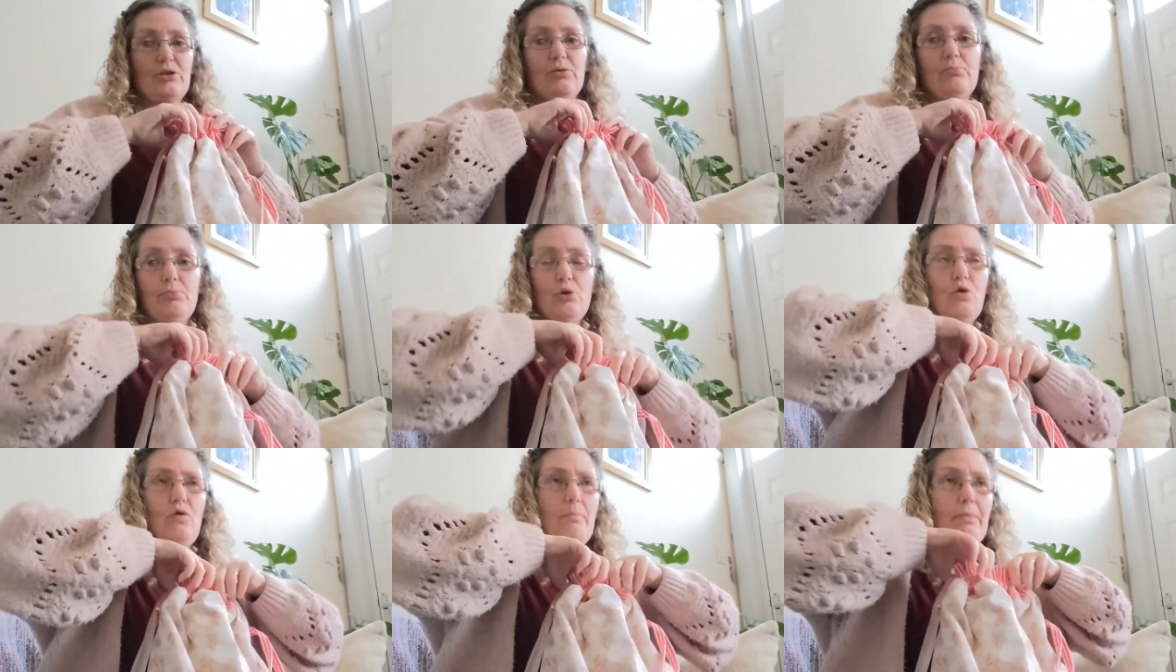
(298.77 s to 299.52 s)
some
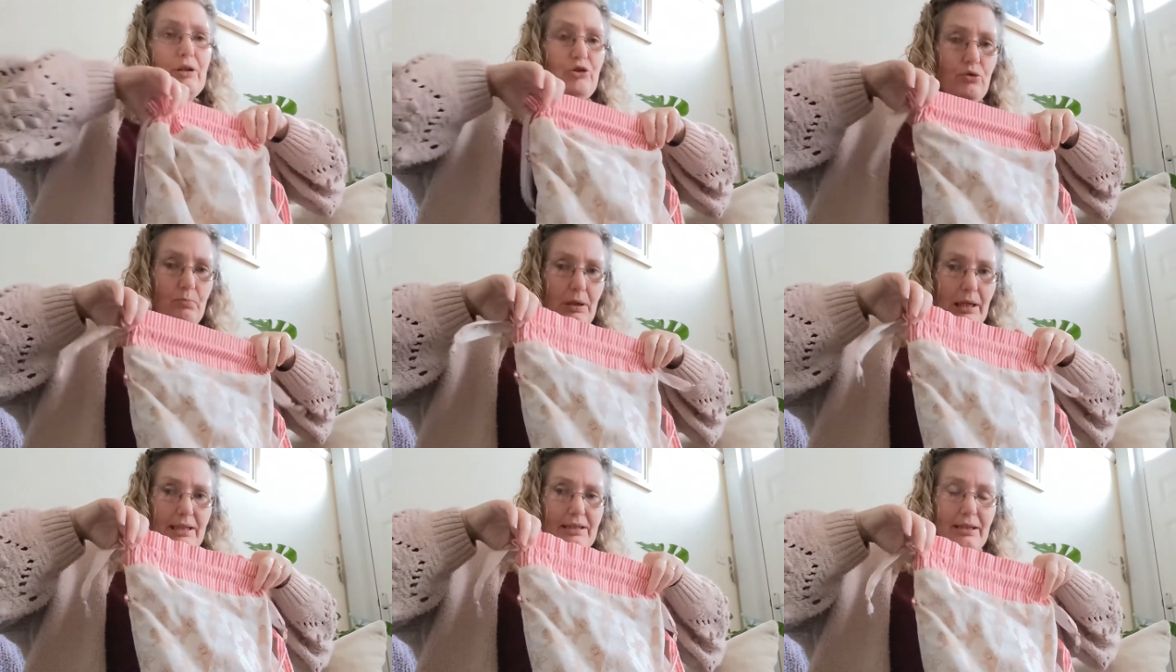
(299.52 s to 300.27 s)
more on my jumper
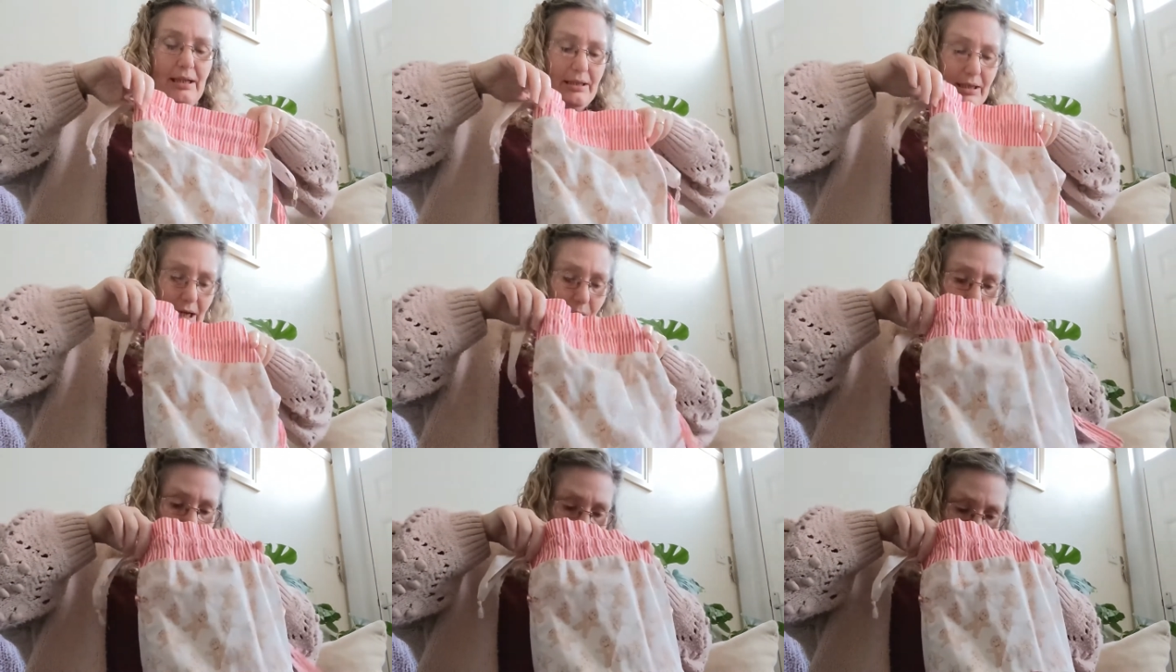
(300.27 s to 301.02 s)
last night.
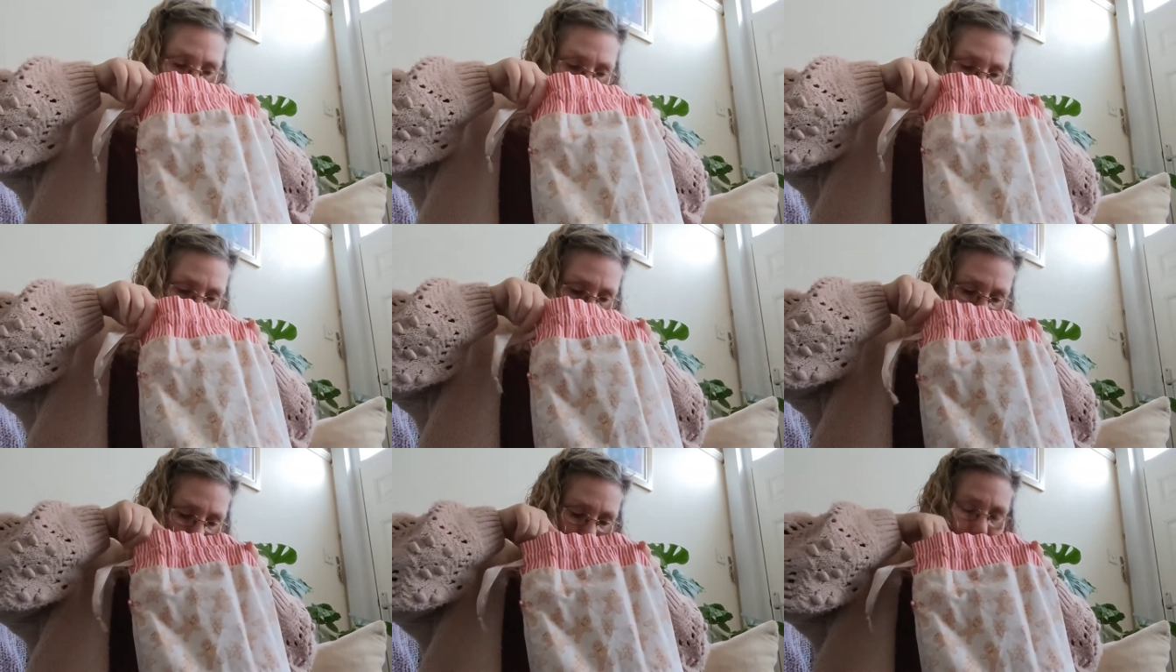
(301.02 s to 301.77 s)
I'm
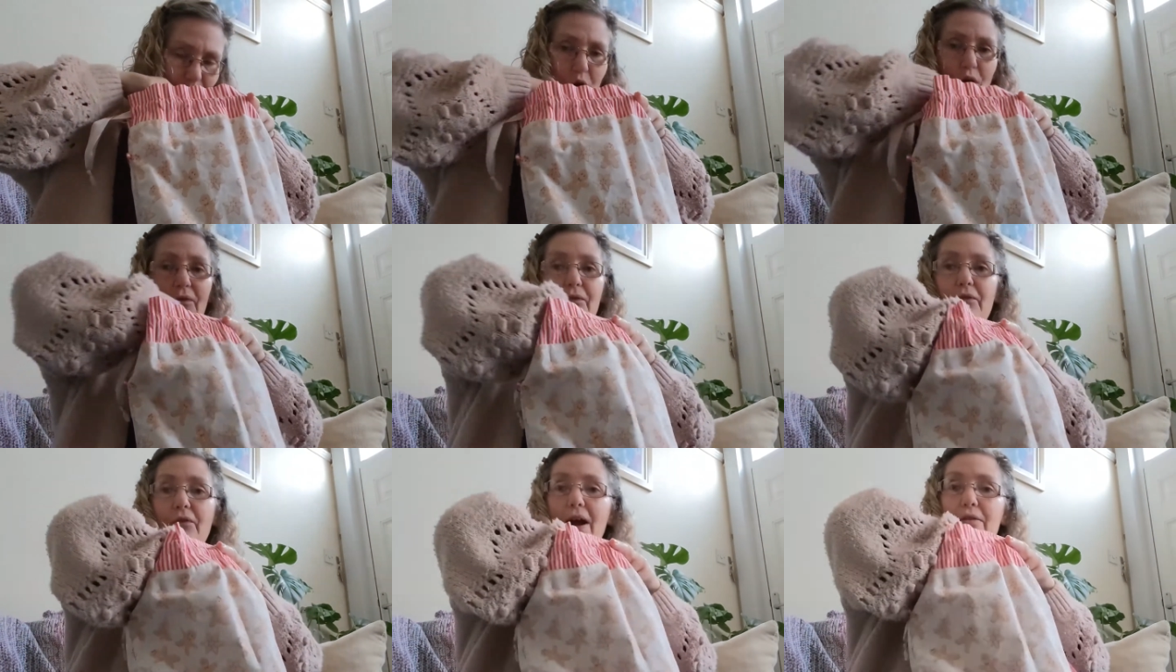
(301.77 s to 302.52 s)

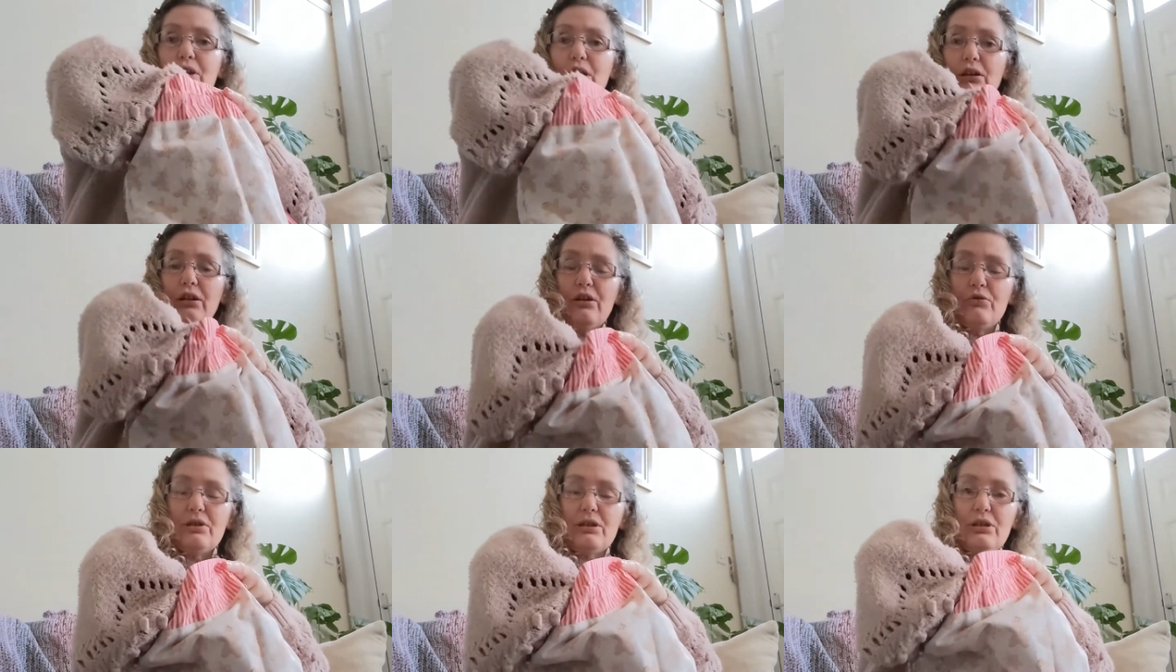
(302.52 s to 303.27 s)
very
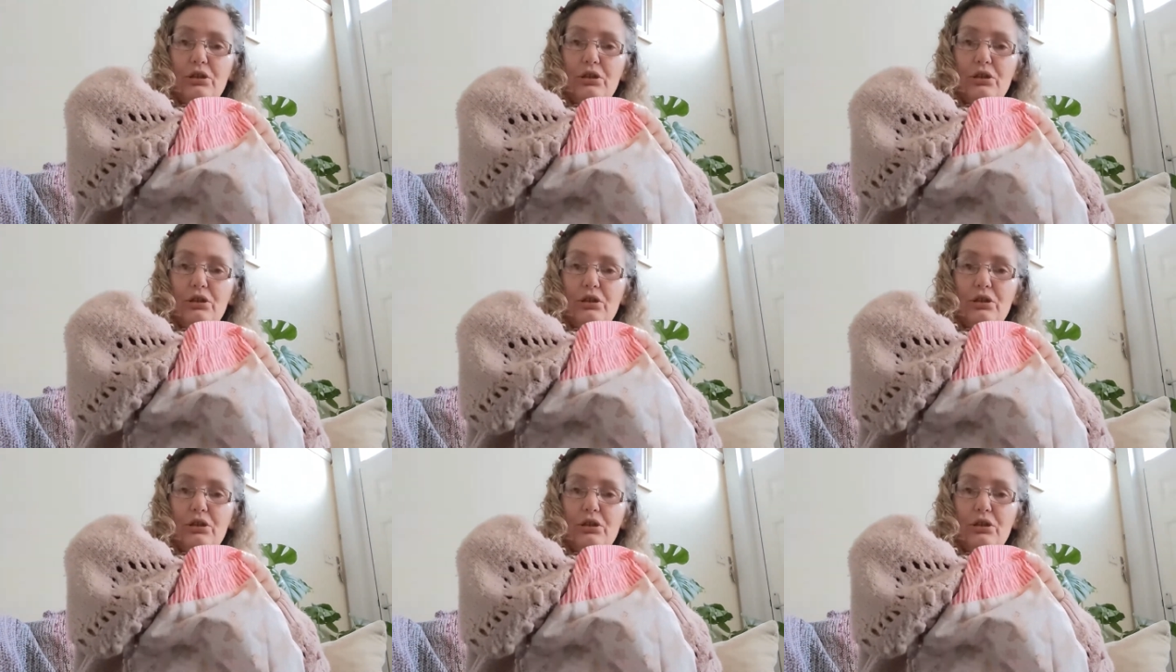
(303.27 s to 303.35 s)
close